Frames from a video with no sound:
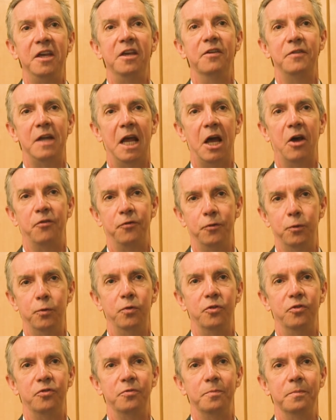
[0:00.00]
think of Now
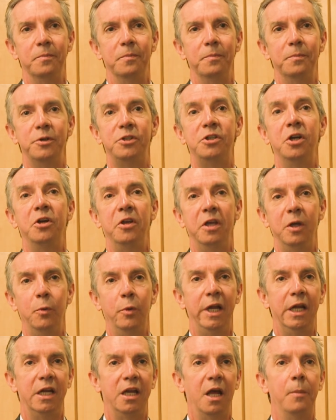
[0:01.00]
Foods particularly
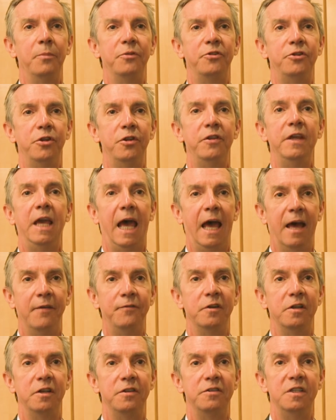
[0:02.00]
when it comes to the
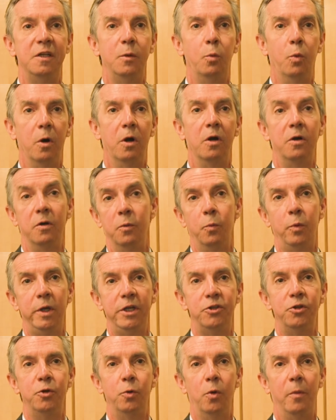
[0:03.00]
advocacy work
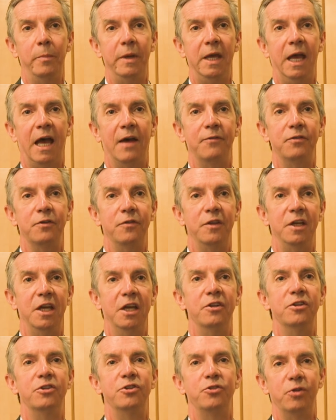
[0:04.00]
we do on behalf of the
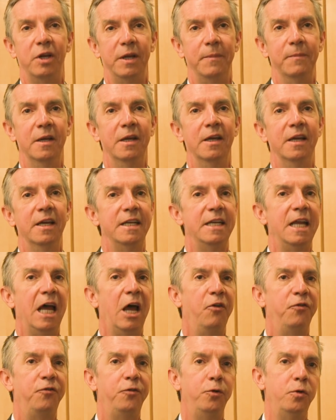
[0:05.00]
industry.
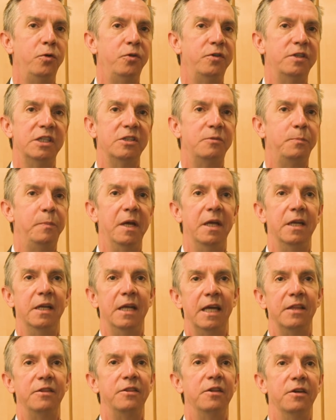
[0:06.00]
Now Foods has
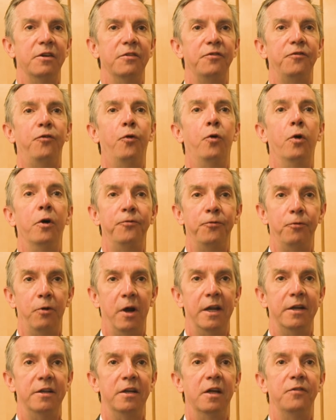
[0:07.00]
been at the
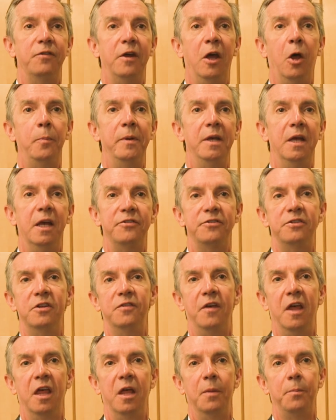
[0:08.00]
forefront of helping us
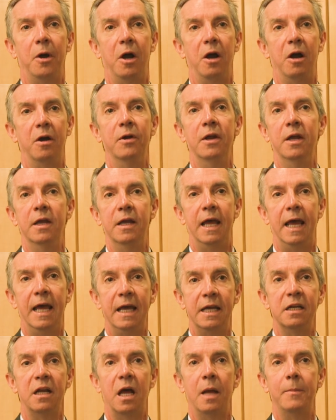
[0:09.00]
develop our
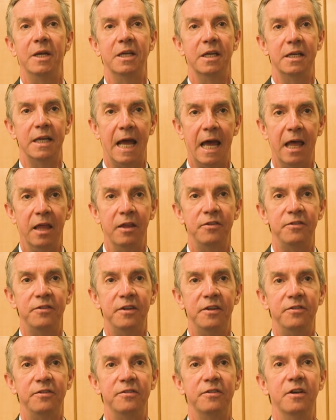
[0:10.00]
economic
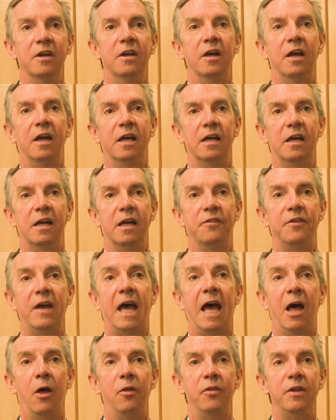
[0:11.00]
analysis uh, of
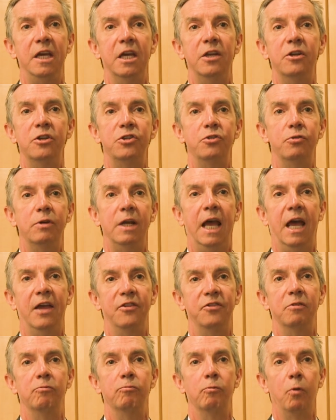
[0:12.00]
how the industry
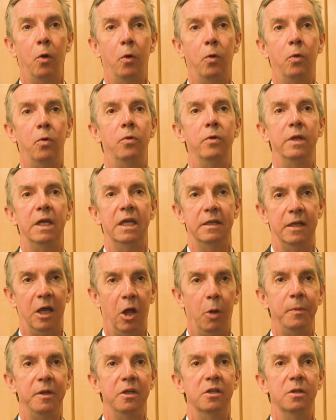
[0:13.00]
has a role in
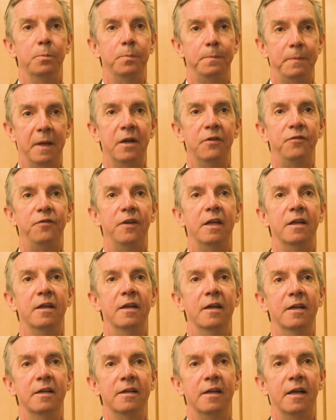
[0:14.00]
helping to
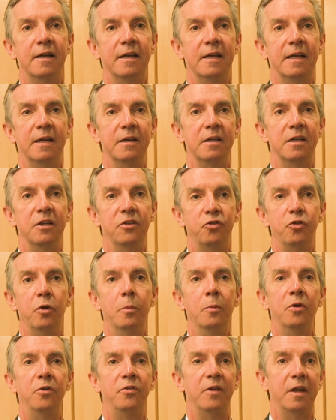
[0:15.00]
benefit uh,
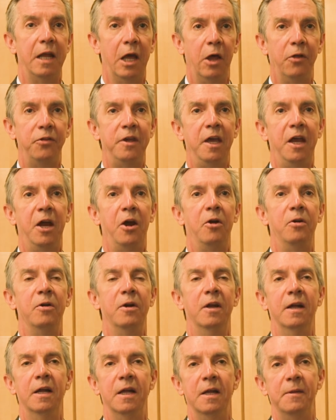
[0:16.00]
consumers and
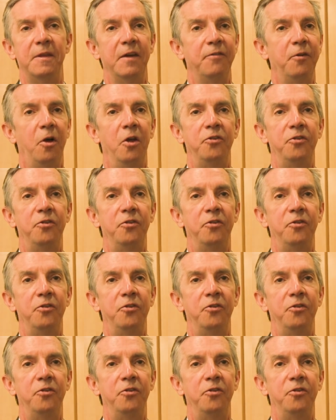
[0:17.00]
healthcare. They've